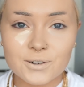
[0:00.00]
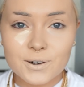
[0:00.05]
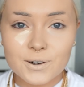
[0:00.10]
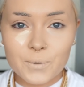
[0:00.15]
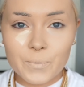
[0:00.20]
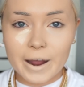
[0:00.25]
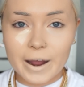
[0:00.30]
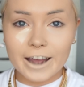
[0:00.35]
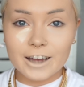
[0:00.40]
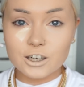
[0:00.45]
don't know
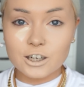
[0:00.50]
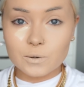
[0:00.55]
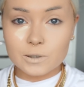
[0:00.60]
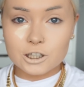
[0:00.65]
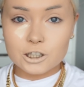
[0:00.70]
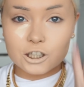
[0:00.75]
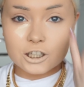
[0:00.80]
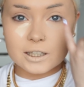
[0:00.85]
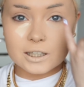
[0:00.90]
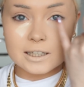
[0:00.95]
why I don't
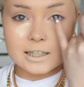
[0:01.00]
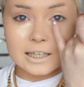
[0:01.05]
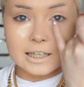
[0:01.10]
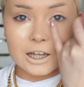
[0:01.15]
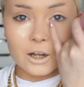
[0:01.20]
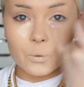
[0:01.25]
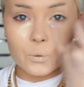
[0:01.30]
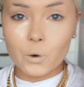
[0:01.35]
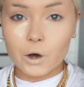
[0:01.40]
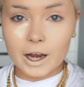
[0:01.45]
just
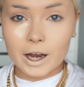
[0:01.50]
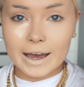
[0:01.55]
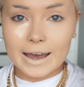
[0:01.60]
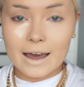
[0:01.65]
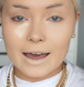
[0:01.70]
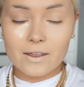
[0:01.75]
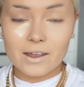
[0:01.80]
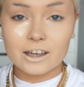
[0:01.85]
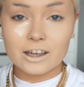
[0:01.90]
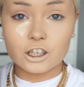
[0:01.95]
conceal one eye
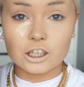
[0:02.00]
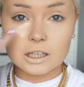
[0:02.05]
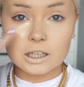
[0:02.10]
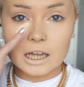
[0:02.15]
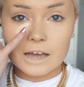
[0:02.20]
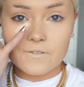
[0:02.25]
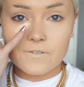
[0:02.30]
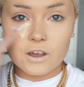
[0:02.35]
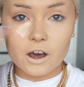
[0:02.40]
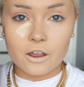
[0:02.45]
and then just
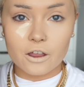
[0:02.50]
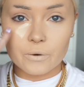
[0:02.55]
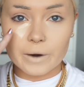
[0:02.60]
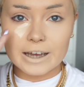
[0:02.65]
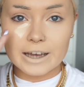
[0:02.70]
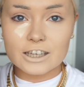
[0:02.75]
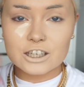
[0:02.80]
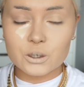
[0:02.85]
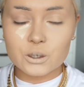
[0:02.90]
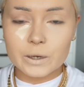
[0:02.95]
leave the other
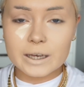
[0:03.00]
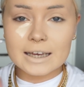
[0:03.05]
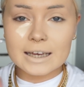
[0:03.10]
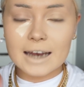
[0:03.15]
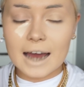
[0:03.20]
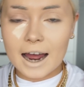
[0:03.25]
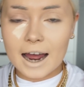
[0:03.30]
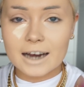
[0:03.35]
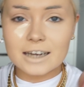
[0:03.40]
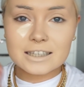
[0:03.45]
eye, so you can
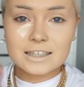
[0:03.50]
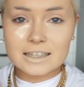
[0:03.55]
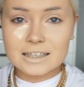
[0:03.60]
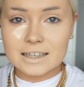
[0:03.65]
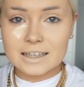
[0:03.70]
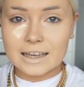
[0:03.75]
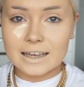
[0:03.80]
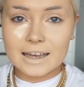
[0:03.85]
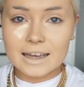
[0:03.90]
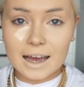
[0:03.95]
actually
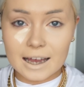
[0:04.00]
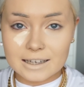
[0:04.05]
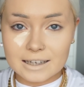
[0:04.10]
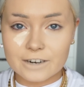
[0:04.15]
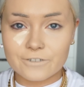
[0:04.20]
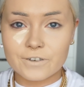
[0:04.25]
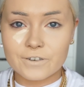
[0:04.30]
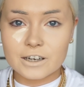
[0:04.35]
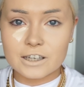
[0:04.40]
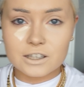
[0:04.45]
see a
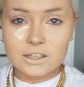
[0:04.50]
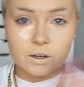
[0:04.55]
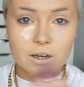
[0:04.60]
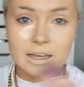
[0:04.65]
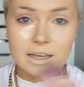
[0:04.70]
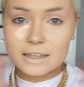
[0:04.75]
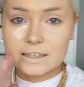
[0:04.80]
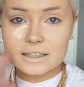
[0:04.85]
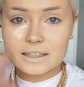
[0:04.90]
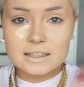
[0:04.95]
difference on
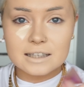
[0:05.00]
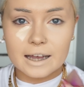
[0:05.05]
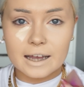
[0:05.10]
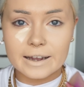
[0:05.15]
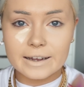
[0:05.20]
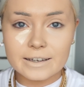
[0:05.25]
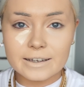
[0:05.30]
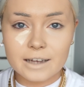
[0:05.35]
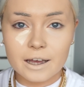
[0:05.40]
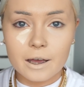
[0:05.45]
each
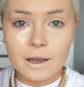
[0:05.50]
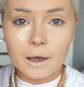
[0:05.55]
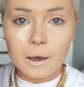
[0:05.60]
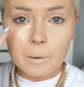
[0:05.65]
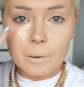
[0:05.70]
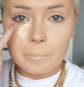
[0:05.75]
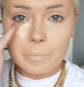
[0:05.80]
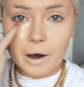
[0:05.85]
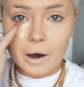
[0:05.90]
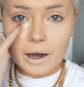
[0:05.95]
side.
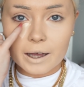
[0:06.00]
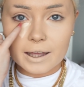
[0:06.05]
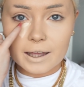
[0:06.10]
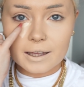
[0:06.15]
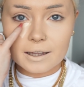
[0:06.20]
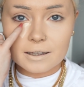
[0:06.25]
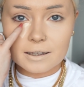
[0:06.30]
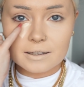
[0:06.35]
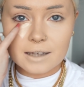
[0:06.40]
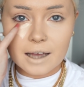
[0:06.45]
But you
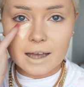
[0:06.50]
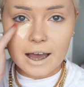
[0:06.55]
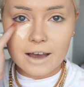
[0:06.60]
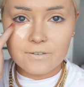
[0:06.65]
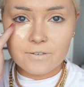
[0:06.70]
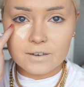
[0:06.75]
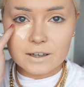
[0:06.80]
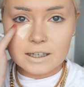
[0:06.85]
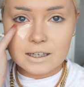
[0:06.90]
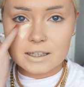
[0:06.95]
can
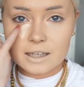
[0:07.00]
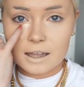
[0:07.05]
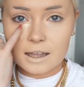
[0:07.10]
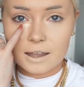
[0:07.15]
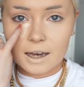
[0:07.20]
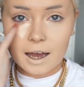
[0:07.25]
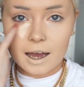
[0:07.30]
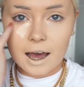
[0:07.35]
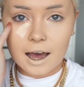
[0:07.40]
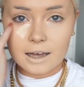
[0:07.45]
definitely see
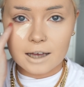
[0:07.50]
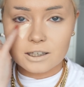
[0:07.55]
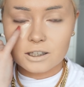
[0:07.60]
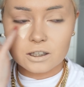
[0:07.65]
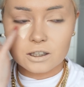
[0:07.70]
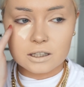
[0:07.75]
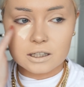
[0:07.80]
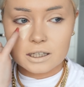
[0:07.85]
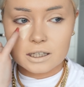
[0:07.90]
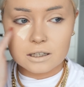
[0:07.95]
that it has
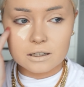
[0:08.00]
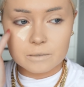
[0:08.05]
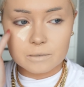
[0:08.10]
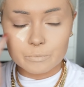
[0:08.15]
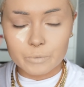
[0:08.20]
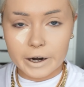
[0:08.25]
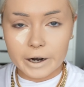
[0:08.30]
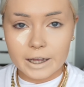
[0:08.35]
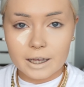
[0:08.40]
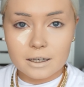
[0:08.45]
concealed and
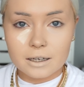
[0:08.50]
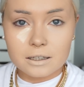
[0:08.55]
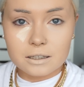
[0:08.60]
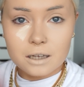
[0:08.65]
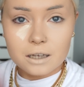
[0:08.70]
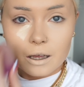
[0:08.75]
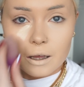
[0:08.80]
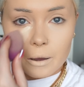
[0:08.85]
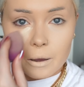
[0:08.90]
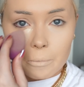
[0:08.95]
brightened.
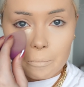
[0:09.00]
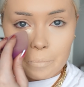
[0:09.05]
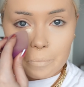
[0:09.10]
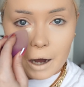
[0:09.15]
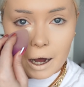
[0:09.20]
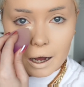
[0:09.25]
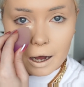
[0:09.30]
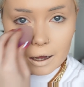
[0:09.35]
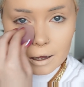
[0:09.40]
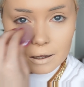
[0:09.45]

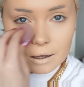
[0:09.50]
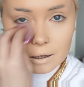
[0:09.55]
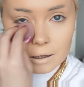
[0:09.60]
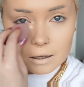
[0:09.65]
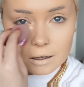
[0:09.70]
But